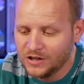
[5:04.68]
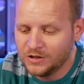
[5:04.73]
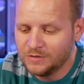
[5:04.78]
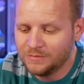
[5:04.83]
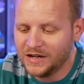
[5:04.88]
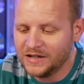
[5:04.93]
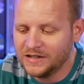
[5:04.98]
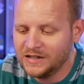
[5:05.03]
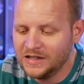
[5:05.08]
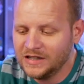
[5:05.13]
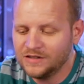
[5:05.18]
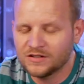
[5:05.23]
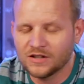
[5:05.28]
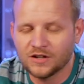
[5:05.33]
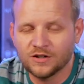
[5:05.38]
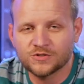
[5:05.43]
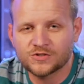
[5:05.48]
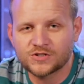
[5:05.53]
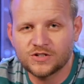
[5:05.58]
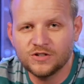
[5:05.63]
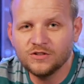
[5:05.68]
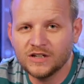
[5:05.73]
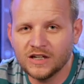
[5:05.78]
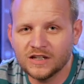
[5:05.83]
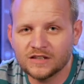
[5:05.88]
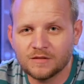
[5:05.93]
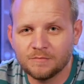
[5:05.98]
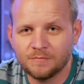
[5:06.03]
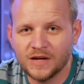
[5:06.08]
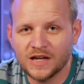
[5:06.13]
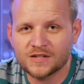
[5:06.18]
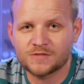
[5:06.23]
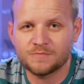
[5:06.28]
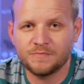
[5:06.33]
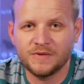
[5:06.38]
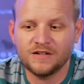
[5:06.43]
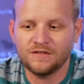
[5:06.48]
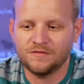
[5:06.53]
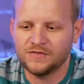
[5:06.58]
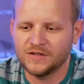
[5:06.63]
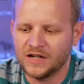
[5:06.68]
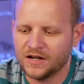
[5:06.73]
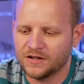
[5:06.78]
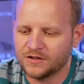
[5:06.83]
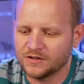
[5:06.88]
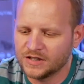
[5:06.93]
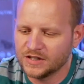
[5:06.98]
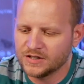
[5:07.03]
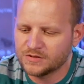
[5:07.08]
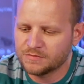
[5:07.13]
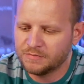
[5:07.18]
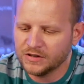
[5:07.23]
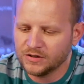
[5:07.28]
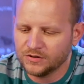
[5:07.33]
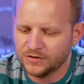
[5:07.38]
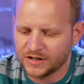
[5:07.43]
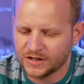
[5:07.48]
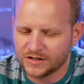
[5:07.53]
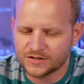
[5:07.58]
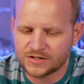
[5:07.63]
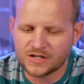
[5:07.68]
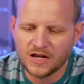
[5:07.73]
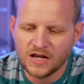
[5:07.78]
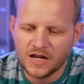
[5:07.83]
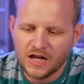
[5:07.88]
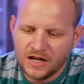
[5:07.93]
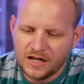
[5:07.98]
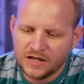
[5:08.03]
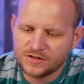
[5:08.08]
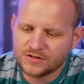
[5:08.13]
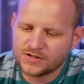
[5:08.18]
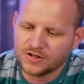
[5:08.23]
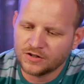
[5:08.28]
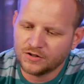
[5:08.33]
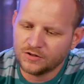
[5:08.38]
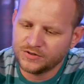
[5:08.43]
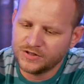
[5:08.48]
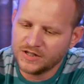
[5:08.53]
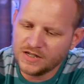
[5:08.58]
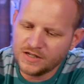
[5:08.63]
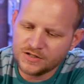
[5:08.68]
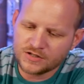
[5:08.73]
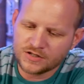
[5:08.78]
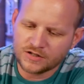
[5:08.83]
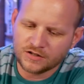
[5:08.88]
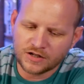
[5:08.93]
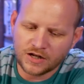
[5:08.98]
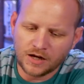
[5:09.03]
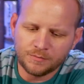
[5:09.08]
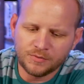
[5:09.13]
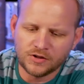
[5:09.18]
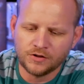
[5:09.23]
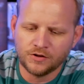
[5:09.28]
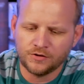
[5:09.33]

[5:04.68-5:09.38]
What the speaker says: You might need those to get the best benefit out of these buildings. And so these couple